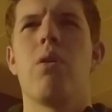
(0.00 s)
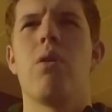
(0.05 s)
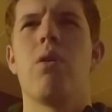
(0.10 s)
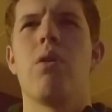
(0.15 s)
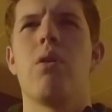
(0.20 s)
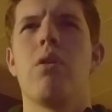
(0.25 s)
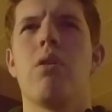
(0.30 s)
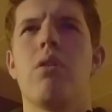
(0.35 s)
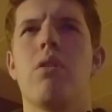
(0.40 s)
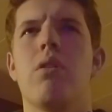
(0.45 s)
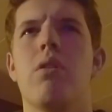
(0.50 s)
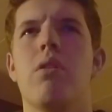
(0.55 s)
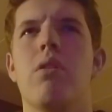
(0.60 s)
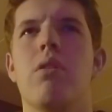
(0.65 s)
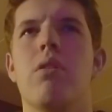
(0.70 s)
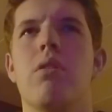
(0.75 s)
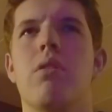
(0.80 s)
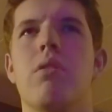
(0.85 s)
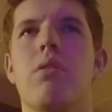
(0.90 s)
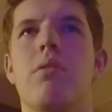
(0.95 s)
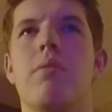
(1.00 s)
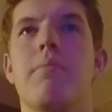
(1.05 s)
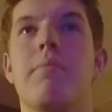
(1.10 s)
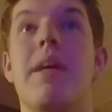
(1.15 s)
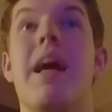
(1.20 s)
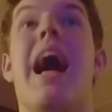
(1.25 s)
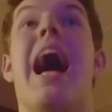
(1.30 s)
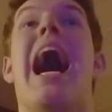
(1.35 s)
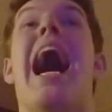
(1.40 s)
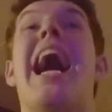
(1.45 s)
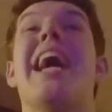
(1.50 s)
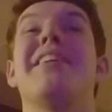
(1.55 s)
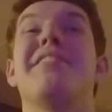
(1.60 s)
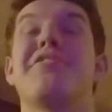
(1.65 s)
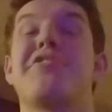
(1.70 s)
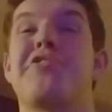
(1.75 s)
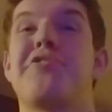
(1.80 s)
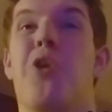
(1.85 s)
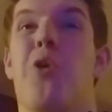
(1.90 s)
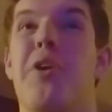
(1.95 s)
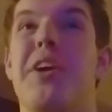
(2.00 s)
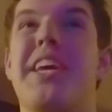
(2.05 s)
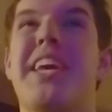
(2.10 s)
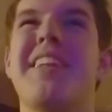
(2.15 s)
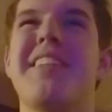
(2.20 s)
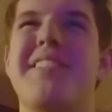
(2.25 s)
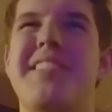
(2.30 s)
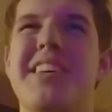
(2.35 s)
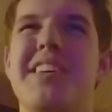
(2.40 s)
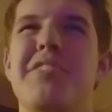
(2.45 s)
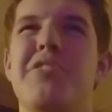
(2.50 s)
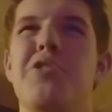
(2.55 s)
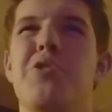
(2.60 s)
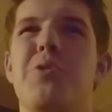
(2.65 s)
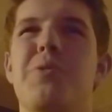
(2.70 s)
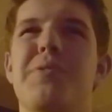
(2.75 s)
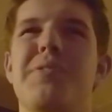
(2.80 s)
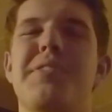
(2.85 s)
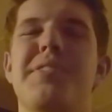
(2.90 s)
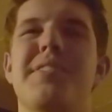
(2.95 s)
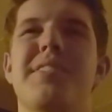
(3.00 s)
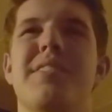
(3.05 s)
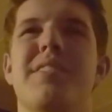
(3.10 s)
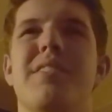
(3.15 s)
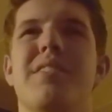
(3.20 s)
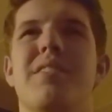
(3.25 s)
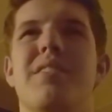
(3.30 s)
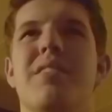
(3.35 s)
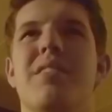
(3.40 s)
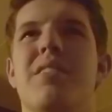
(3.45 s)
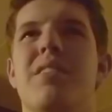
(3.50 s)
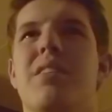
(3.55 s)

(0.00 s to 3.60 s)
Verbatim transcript: If we could learn how Iden's story continues. Really is.